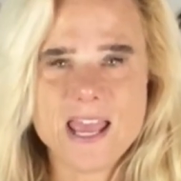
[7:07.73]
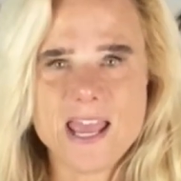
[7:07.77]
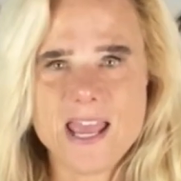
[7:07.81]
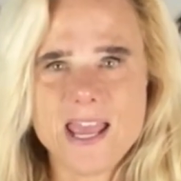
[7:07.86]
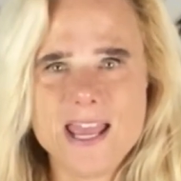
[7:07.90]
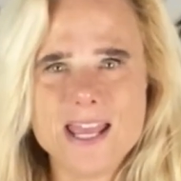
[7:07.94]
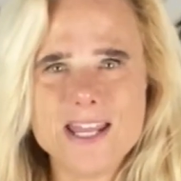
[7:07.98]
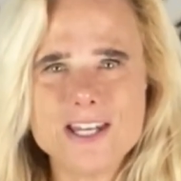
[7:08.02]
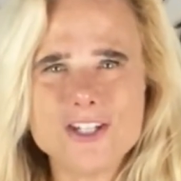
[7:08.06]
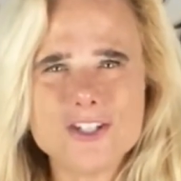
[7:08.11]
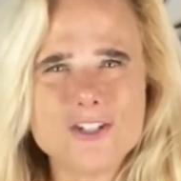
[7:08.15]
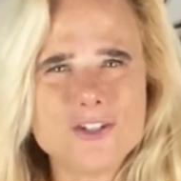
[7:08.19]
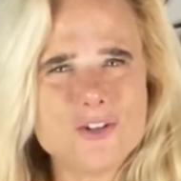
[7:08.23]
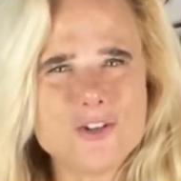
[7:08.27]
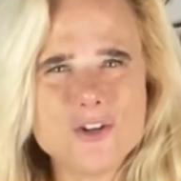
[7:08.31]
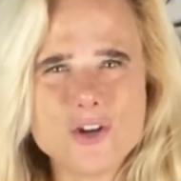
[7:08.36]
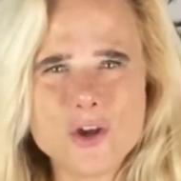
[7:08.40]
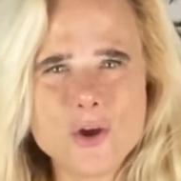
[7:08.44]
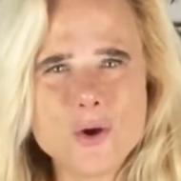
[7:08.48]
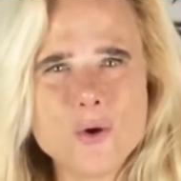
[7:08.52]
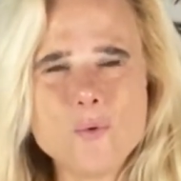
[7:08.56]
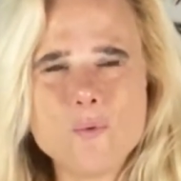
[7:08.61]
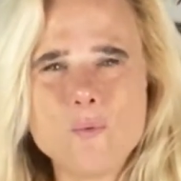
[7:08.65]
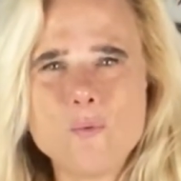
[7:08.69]
"And
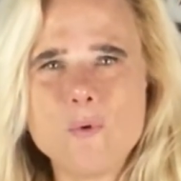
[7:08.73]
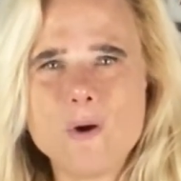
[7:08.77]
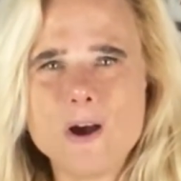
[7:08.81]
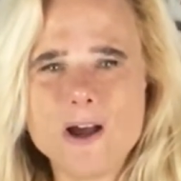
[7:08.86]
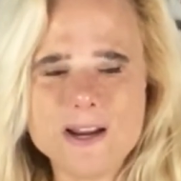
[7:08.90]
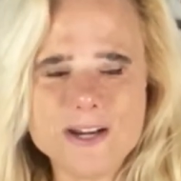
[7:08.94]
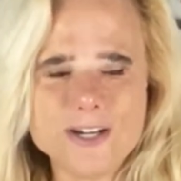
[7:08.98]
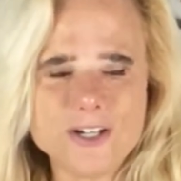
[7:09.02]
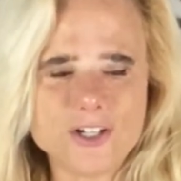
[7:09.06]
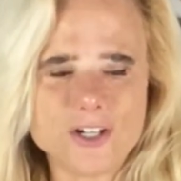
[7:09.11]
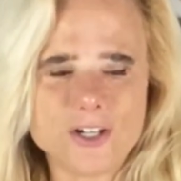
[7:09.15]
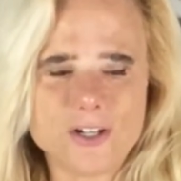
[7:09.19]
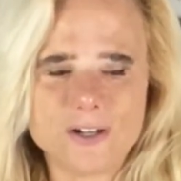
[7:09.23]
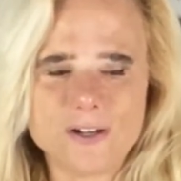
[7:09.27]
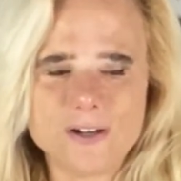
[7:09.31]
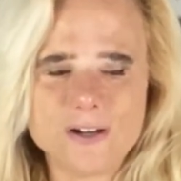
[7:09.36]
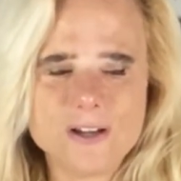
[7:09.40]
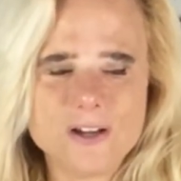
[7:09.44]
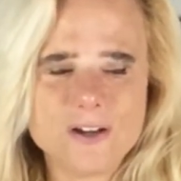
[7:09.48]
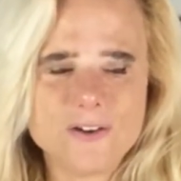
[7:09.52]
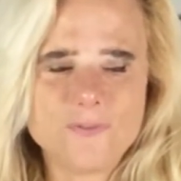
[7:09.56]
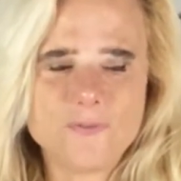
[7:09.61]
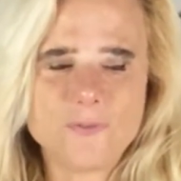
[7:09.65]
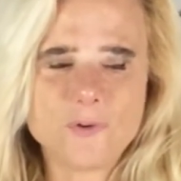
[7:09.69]
no wonder,
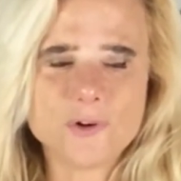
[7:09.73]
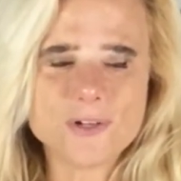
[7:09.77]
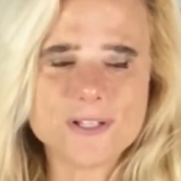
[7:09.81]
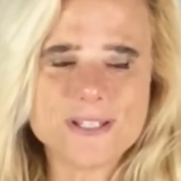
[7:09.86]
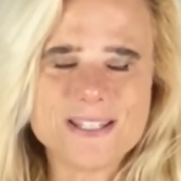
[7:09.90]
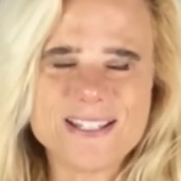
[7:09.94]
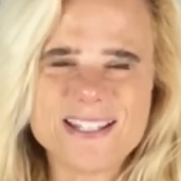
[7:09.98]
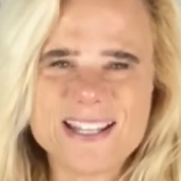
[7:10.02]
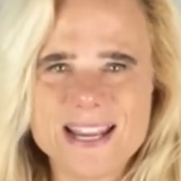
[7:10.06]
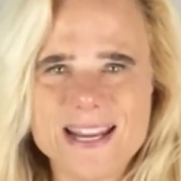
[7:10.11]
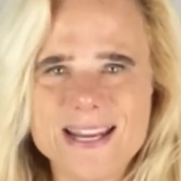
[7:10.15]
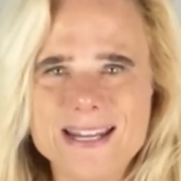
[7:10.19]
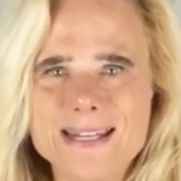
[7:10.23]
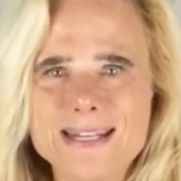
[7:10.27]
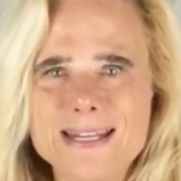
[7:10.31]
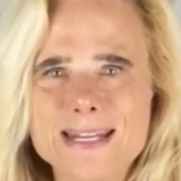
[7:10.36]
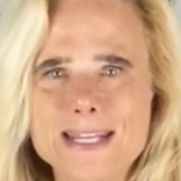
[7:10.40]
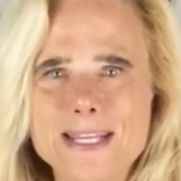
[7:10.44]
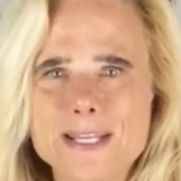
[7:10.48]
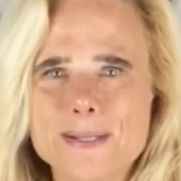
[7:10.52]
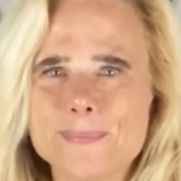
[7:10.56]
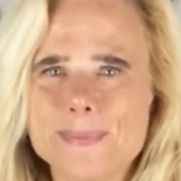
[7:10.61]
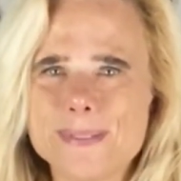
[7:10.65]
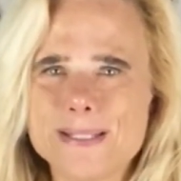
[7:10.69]
for Satan
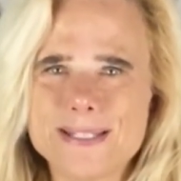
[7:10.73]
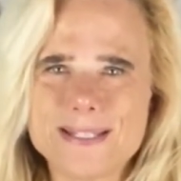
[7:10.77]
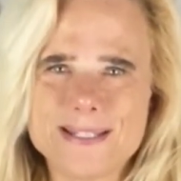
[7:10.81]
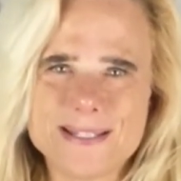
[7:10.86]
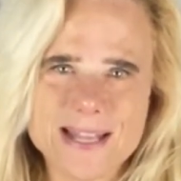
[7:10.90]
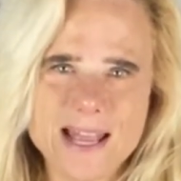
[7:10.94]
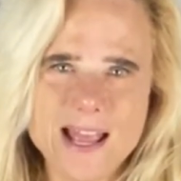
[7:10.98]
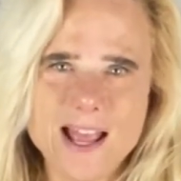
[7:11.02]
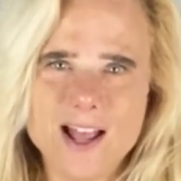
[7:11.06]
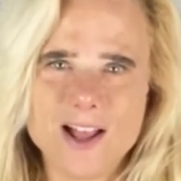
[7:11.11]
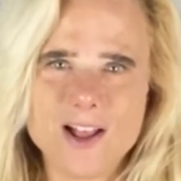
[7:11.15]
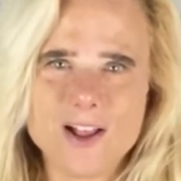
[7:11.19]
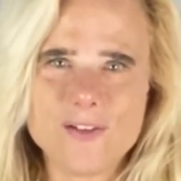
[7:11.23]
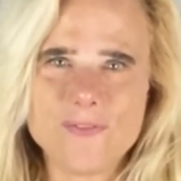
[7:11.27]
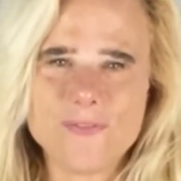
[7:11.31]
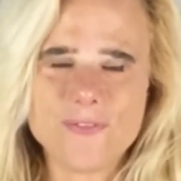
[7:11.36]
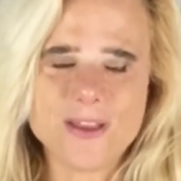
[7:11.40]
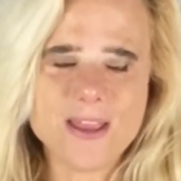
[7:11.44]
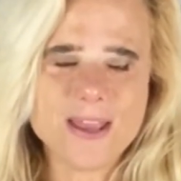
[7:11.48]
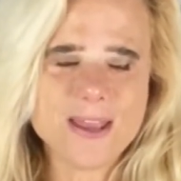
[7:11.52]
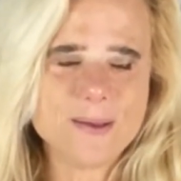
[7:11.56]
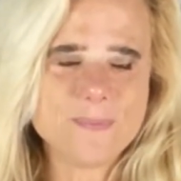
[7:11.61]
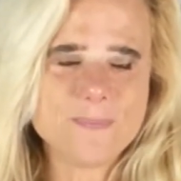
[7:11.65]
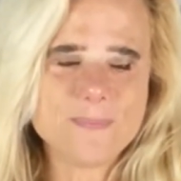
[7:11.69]
himself
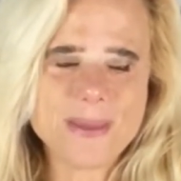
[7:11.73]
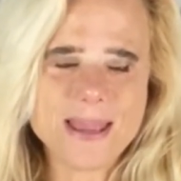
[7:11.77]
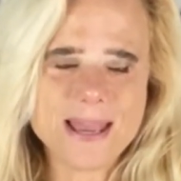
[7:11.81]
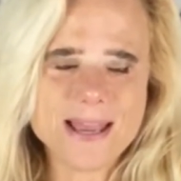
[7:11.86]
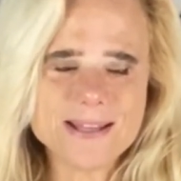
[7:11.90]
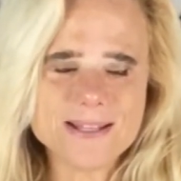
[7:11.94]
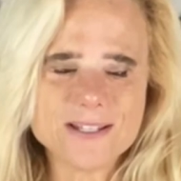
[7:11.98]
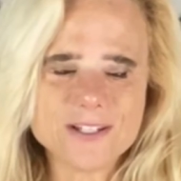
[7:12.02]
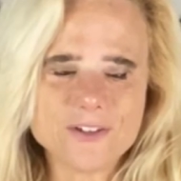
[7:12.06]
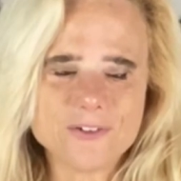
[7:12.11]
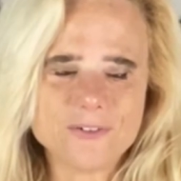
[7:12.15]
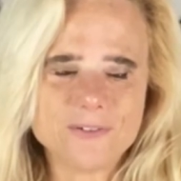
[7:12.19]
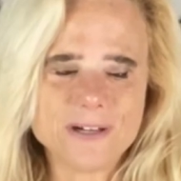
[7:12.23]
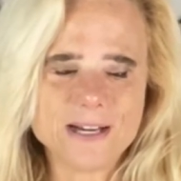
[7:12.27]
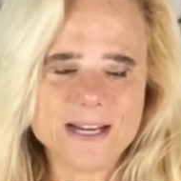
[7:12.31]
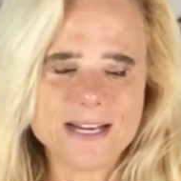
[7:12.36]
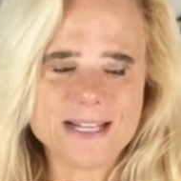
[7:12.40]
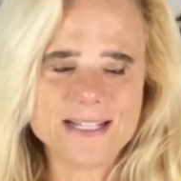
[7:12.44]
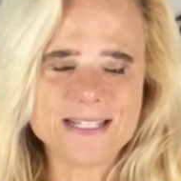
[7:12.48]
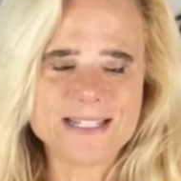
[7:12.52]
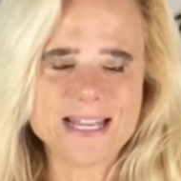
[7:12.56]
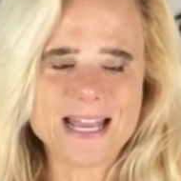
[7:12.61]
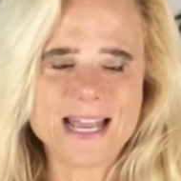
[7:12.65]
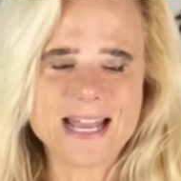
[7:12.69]

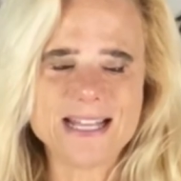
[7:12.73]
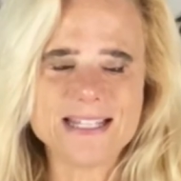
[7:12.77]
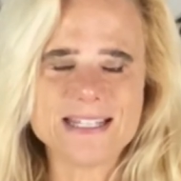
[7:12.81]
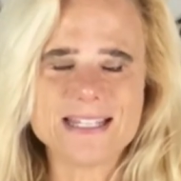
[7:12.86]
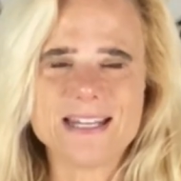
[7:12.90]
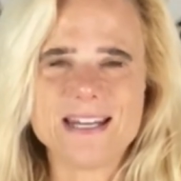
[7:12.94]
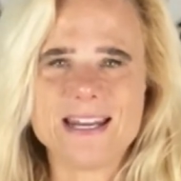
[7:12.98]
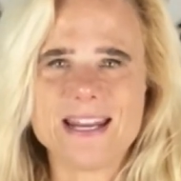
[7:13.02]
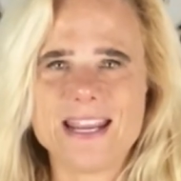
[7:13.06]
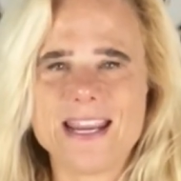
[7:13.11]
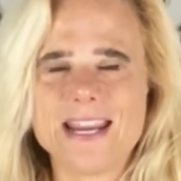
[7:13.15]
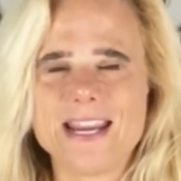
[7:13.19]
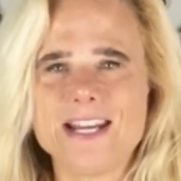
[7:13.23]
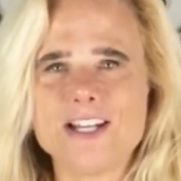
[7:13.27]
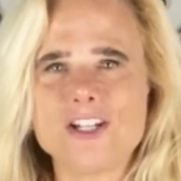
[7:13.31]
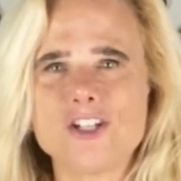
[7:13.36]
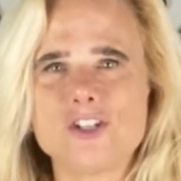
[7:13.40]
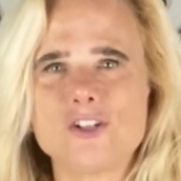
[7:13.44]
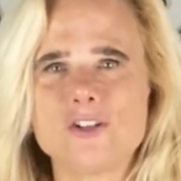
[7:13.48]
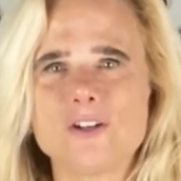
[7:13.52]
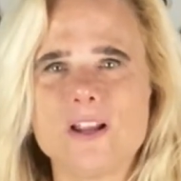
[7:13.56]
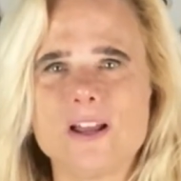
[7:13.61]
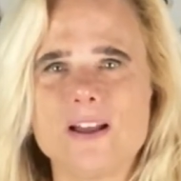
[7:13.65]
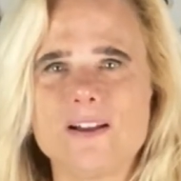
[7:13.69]
masquerades as an
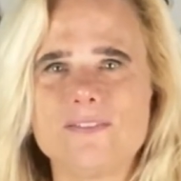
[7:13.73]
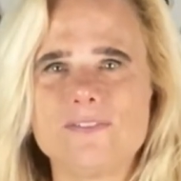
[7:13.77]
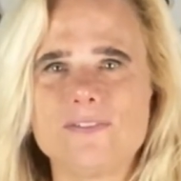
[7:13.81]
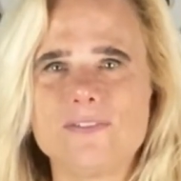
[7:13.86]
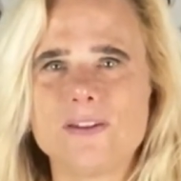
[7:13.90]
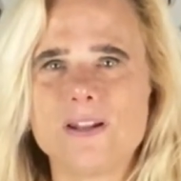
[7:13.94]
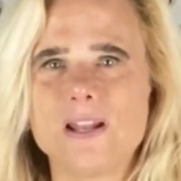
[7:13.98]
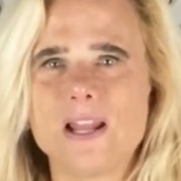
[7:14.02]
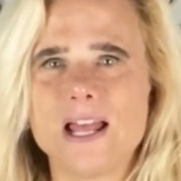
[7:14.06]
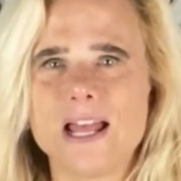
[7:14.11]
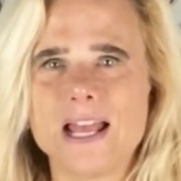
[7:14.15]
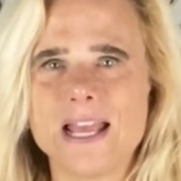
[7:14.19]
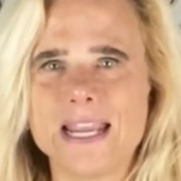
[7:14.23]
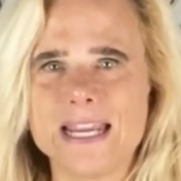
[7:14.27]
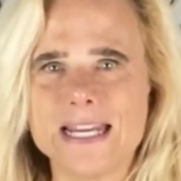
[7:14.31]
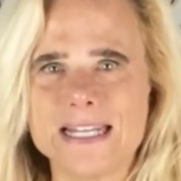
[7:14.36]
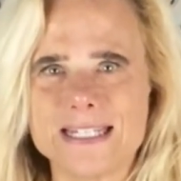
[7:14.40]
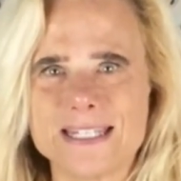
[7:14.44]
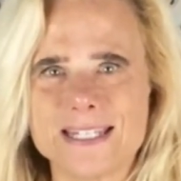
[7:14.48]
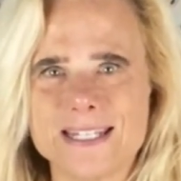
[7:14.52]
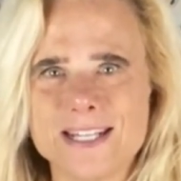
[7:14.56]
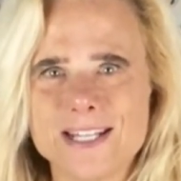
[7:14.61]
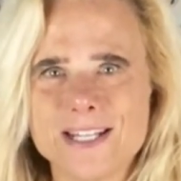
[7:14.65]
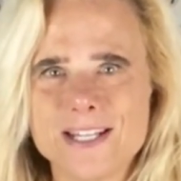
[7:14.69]
angel of
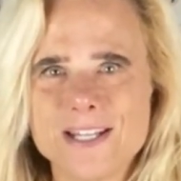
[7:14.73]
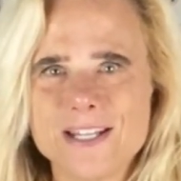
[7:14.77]
light."